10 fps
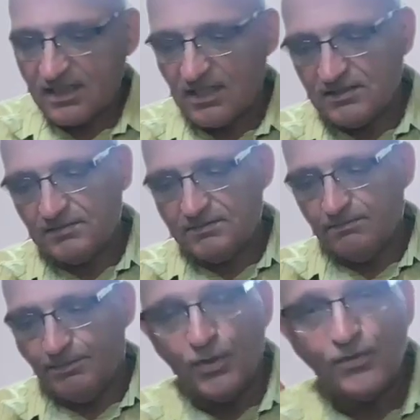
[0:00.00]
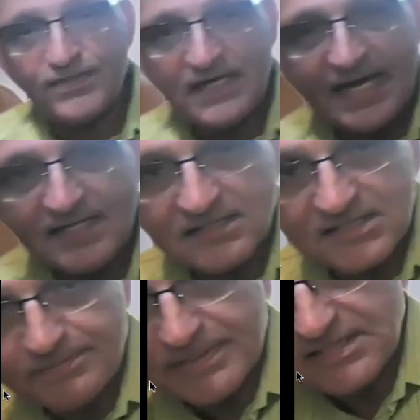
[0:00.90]
cut both
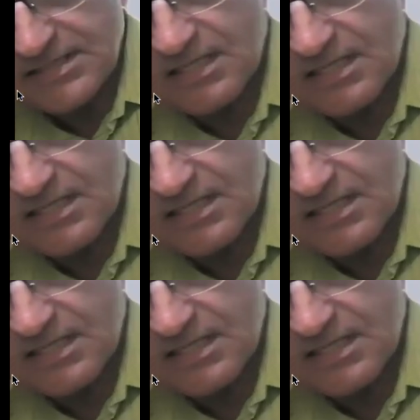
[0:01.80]
ends, but it